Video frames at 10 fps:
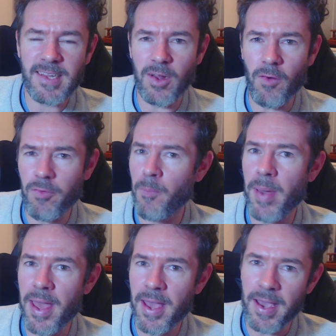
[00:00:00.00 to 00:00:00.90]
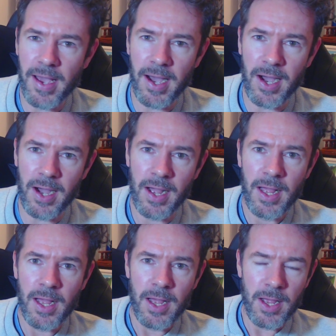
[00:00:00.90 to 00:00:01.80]
of the Bear,
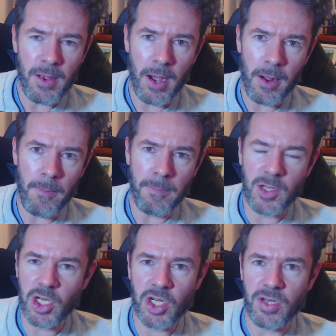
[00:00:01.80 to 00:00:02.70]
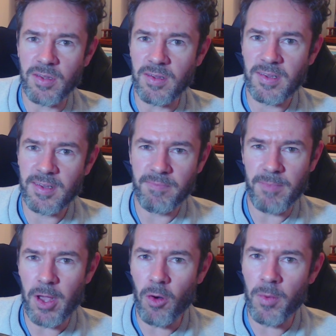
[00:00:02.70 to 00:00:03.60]
Magician's
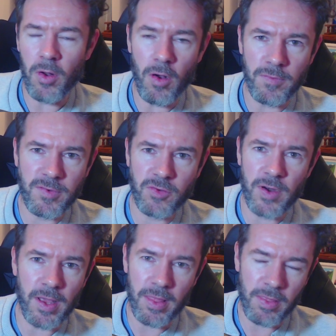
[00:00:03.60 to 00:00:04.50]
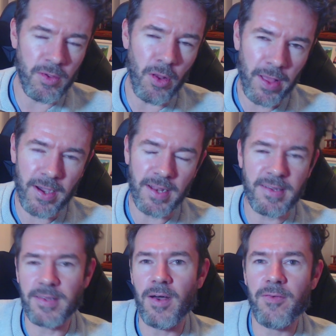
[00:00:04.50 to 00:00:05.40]
Helmet of Strength, you know, that kind of
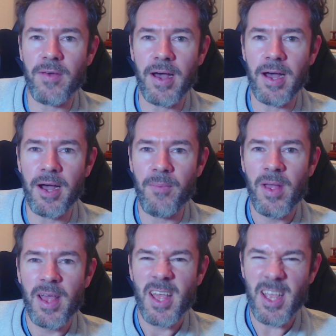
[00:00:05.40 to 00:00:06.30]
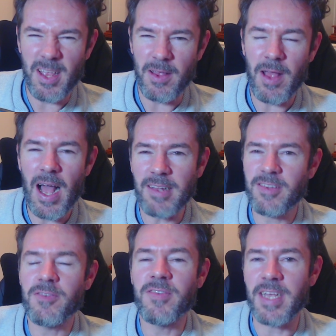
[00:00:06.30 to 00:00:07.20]
stuff. As
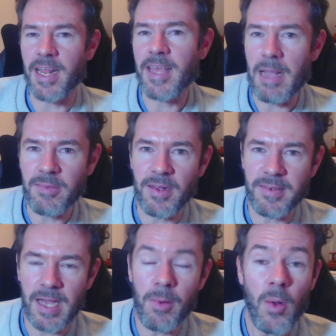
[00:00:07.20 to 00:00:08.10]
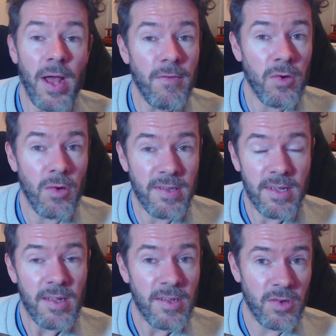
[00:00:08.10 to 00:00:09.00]
you've seen in games like Diablo, and of course,
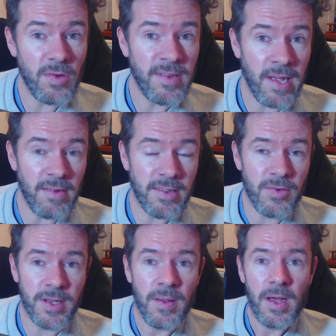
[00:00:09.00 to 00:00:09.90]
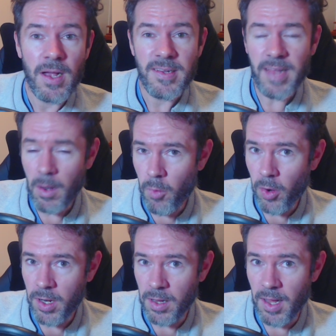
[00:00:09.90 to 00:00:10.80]
Sword and Sandals 3. Started
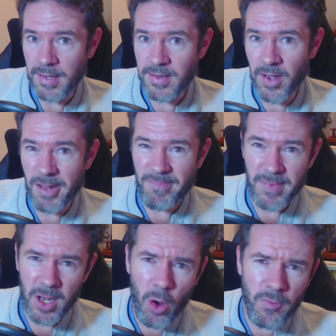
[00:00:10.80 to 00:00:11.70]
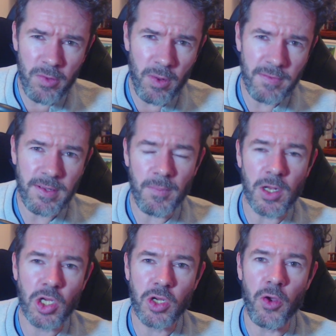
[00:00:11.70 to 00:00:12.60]
working on it last night, and hopefully we'll have something to
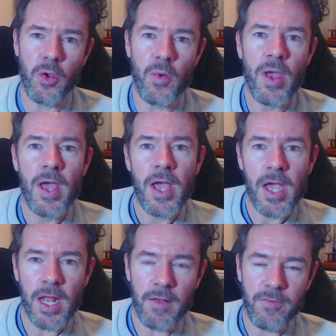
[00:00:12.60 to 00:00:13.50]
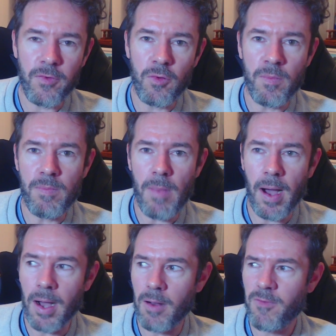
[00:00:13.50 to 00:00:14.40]
show you in a
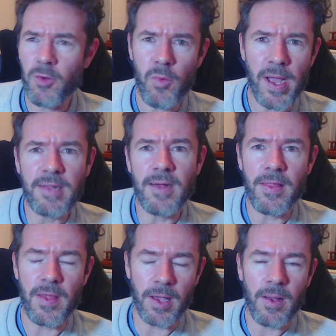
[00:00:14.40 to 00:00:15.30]
few weeks, I think.